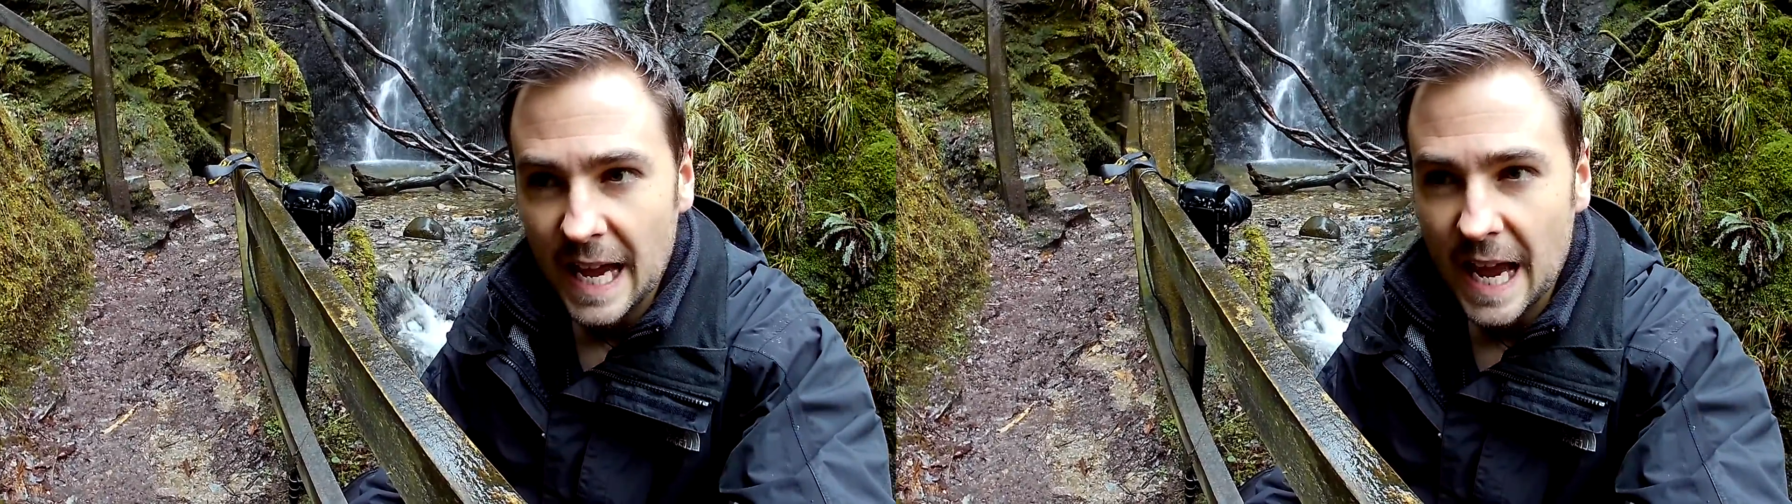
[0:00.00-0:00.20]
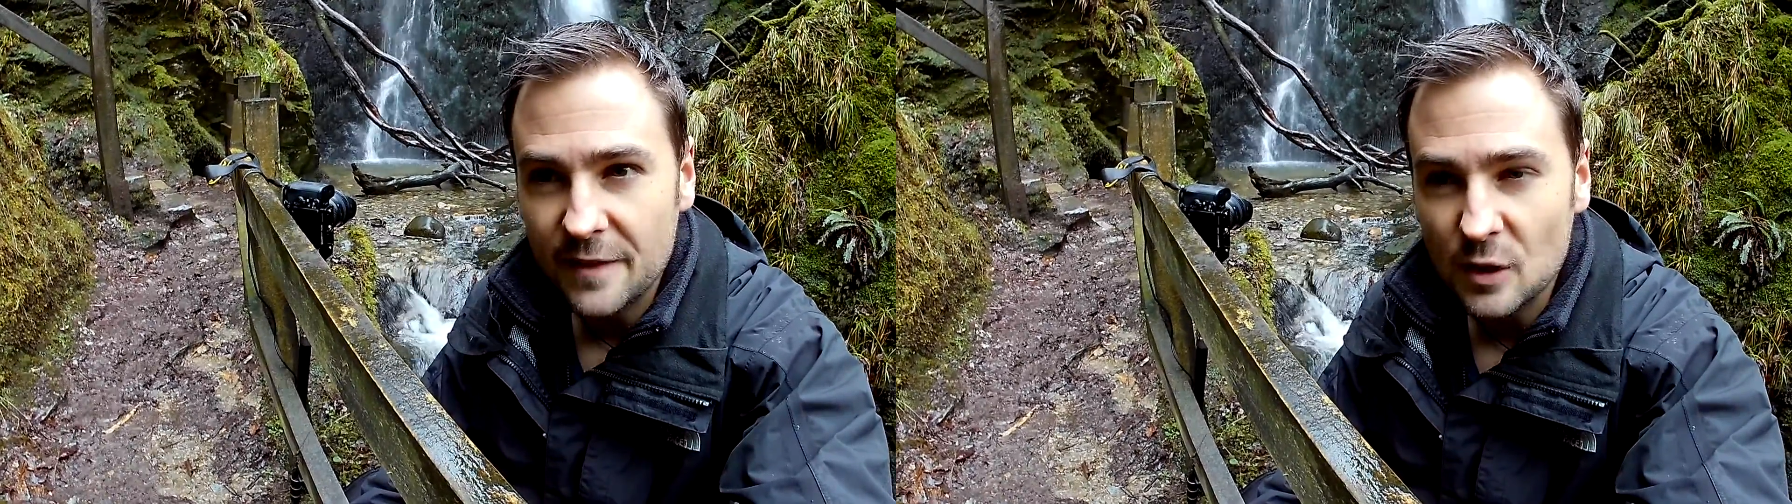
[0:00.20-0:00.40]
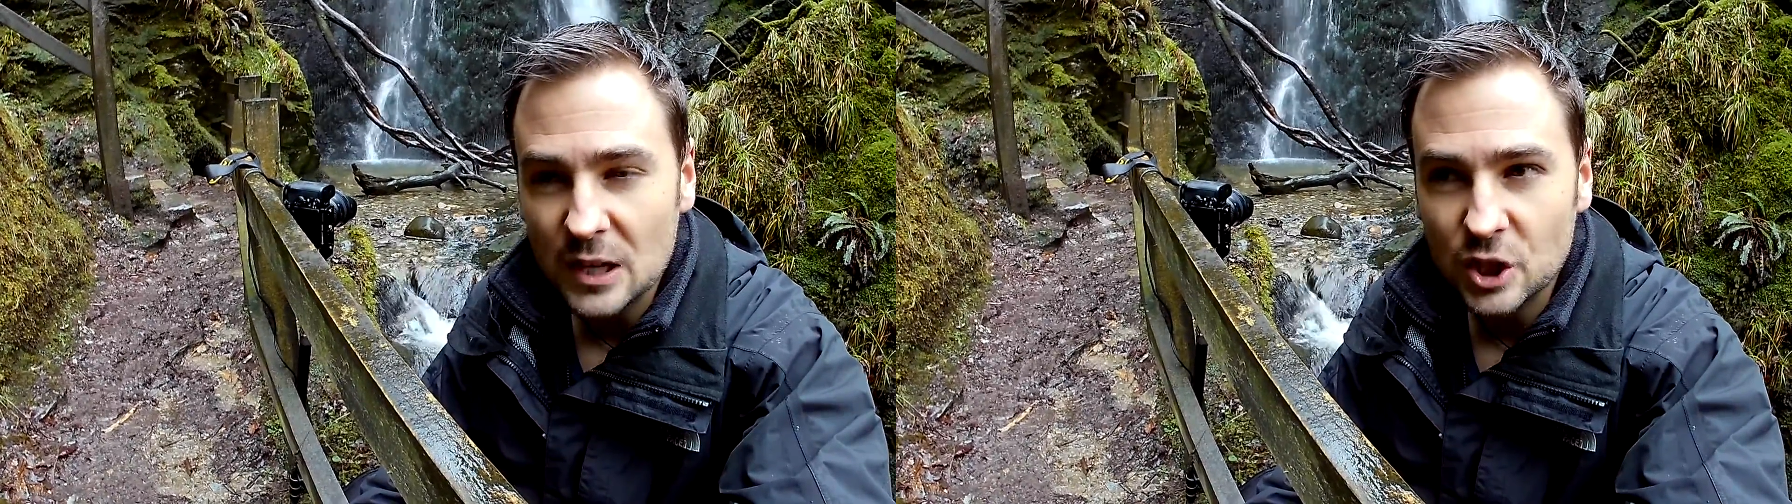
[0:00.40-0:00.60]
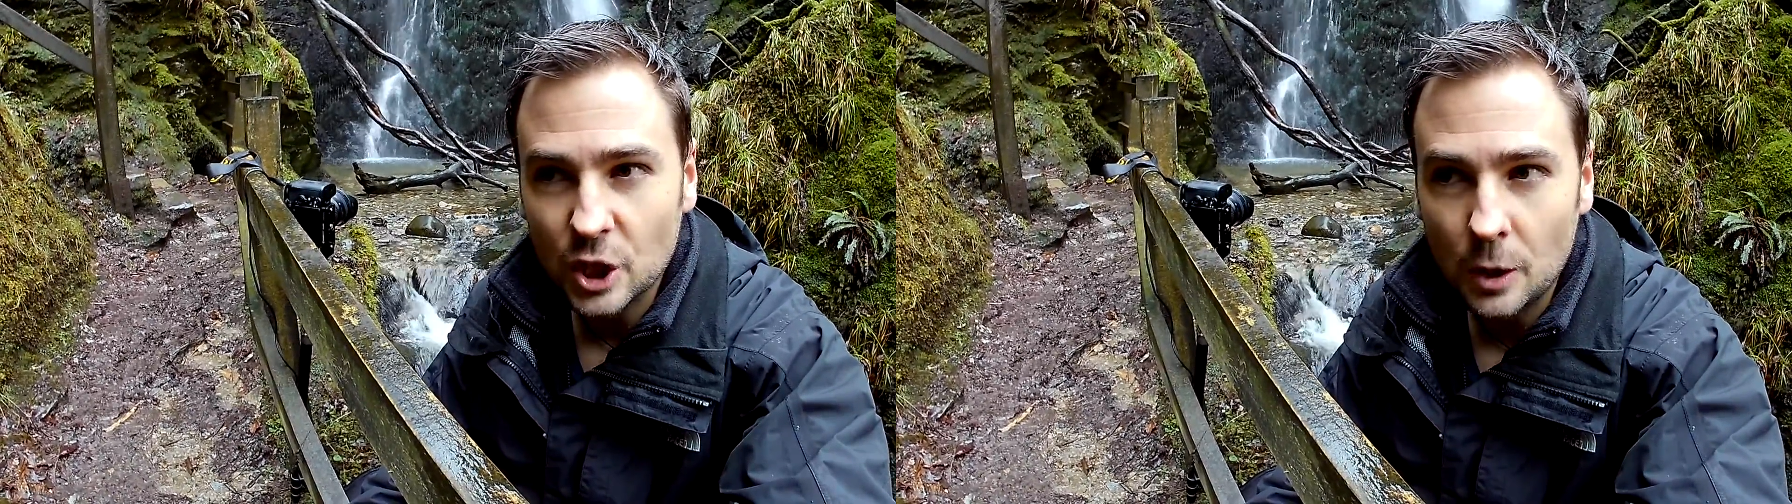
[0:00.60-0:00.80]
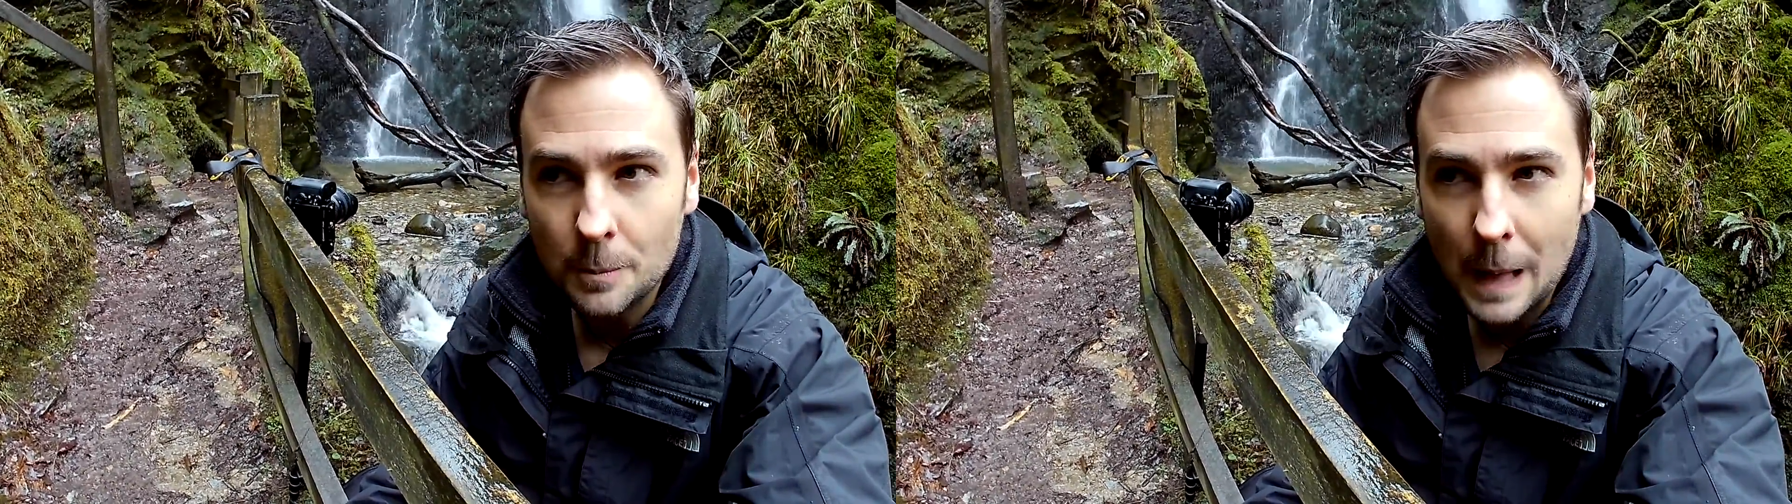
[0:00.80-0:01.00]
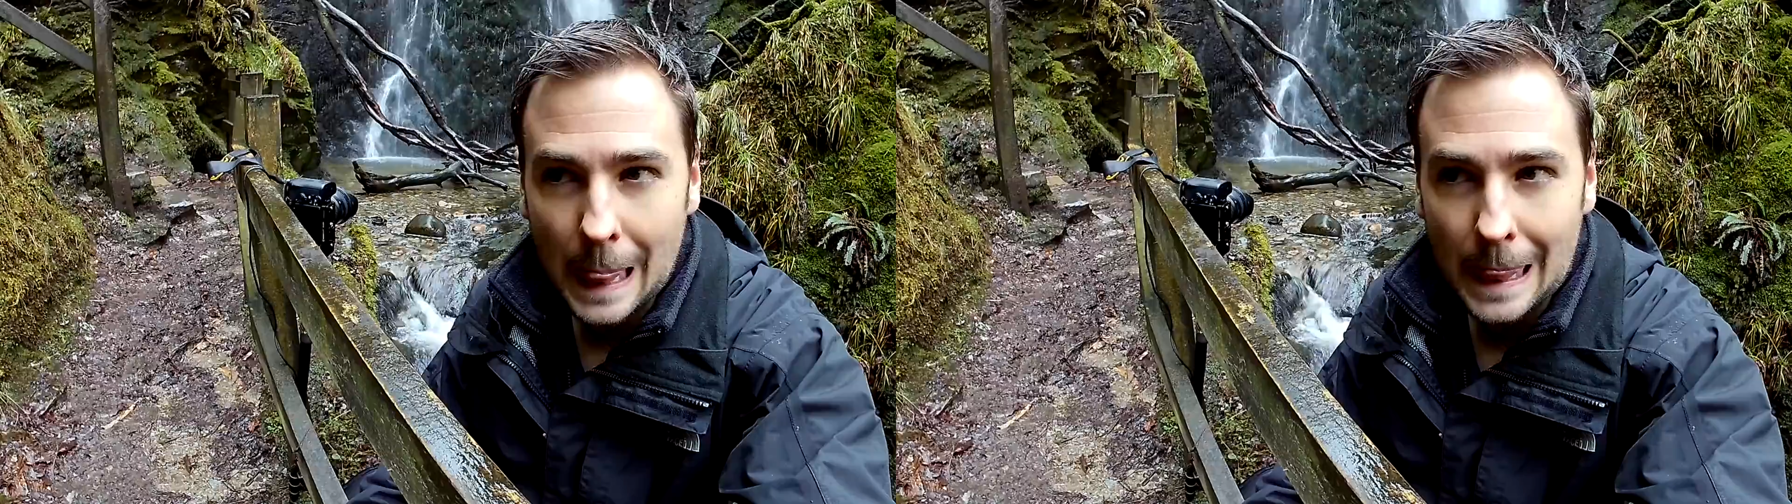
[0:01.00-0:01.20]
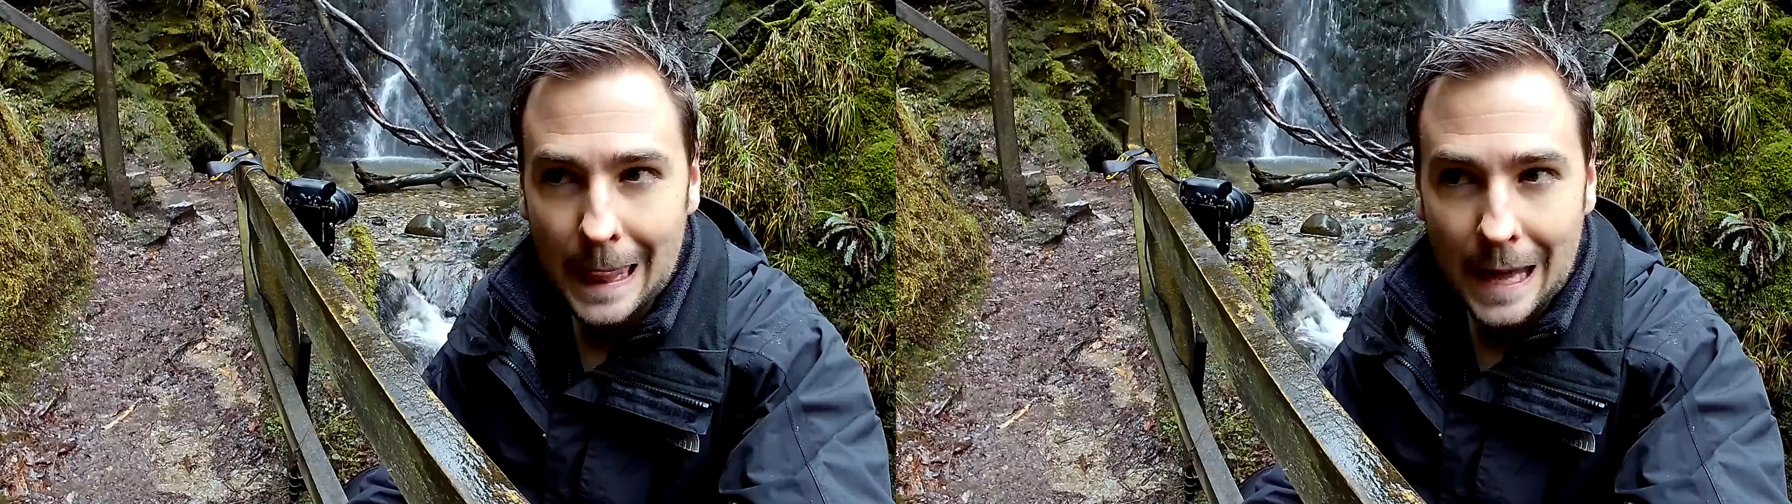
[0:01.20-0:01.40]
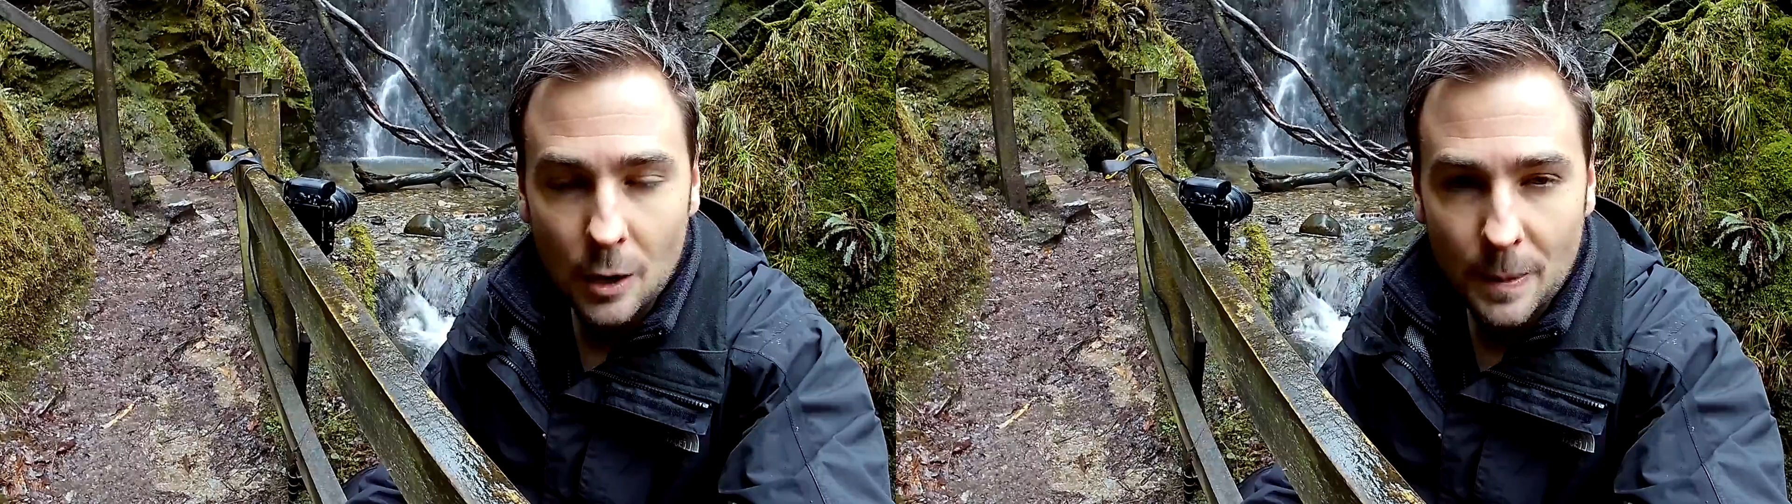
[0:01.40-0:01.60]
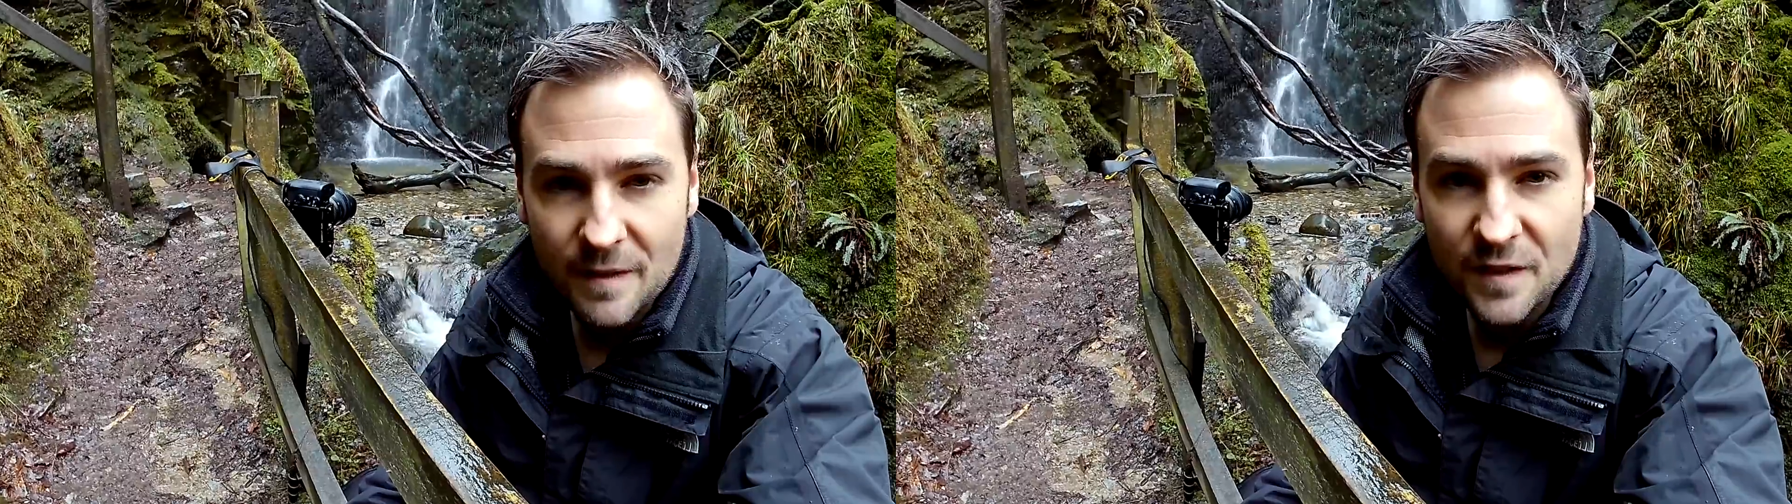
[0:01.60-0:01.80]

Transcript: If you actually come a little bit